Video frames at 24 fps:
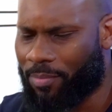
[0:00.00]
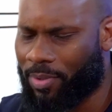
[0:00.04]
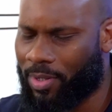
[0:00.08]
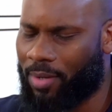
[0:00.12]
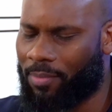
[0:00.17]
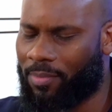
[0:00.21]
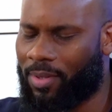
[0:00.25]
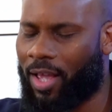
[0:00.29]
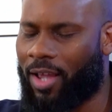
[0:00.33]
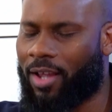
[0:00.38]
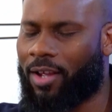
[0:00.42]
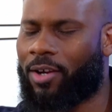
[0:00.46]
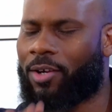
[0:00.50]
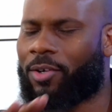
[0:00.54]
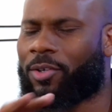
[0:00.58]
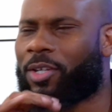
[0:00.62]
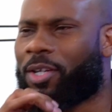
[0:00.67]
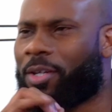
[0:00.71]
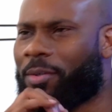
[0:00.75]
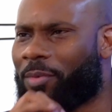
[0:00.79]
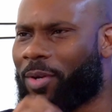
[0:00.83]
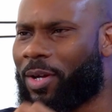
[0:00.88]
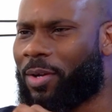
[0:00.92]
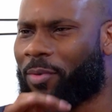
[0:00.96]
But I'm like, hold
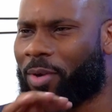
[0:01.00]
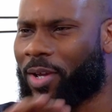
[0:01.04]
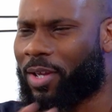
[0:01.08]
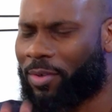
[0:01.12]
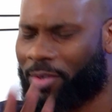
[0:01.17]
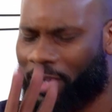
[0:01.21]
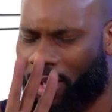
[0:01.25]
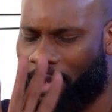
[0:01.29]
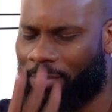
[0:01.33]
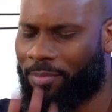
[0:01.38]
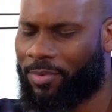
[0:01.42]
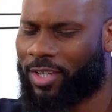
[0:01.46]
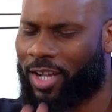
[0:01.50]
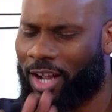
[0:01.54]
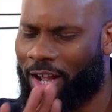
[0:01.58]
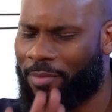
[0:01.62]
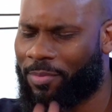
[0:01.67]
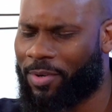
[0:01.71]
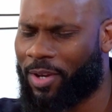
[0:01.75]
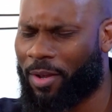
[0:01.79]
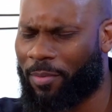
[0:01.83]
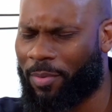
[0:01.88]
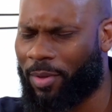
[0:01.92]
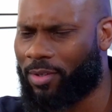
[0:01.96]
up, wait, calm
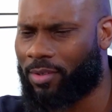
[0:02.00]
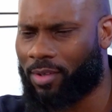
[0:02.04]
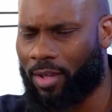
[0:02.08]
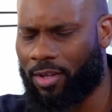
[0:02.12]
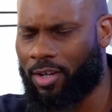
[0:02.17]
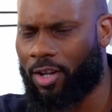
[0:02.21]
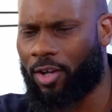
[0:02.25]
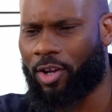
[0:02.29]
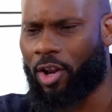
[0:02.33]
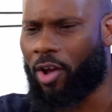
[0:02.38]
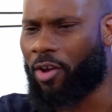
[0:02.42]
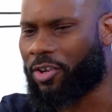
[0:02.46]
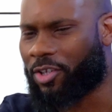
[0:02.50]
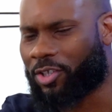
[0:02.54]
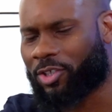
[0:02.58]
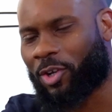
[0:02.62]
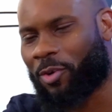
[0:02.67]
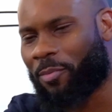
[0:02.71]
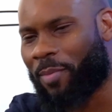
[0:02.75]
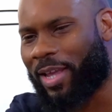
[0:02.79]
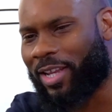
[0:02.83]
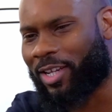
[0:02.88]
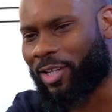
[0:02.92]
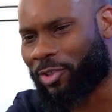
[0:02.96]
down. But no, this
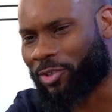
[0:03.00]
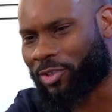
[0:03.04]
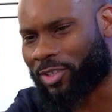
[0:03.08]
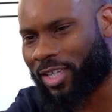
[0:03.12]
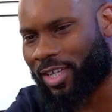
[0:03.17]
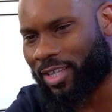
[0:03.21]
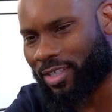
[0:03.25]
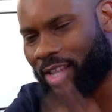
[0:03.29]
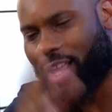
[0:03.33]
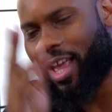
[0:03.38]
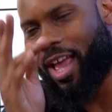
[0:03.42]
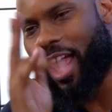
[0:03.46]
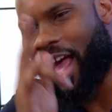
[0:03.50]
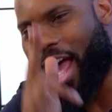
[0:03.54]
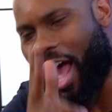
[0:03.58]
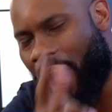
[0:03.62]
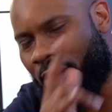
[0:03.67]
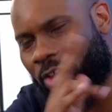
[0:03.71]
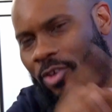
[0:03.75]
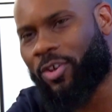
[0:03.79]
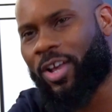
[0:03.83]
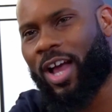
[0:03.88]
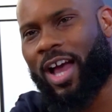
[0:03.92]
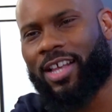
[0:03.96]
don't make no sense.
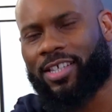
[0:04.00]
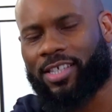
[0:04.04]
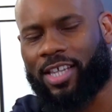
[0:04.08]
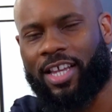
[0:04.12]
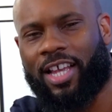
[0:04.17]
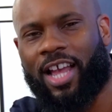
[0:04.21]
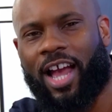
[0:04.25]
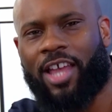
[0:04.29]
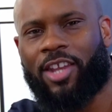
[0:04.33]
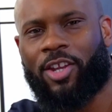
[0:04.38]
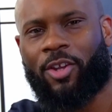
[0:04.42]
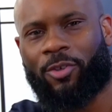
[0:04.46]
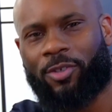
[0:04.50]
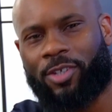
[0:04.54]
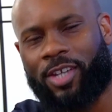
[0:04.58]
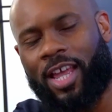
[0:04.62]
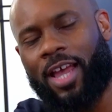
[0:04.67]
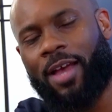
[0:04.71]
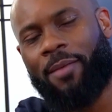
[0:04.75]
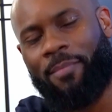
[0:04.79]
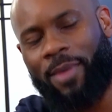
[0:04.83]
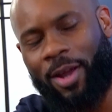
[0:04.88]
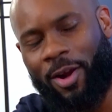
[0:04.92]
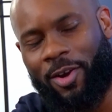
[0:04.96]
How you guys ain't got no
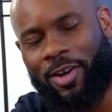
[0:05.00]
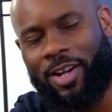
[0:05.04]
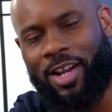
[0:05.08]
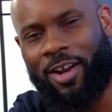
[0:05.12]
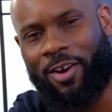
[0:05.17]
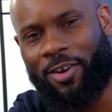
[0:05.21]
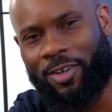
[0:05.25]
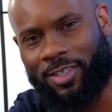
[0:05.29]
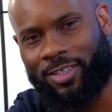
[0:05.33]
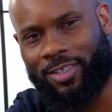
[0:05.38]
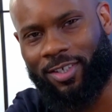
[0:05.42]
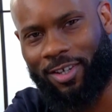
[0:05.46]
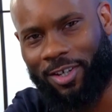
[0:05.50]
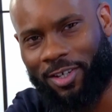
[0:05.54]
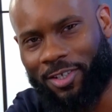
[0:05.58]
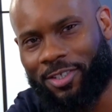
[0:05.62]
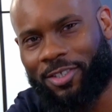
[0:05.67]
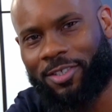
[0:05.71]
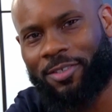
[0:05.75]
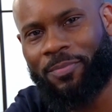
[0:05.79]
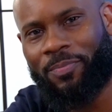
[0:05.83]
damn marinara sauce?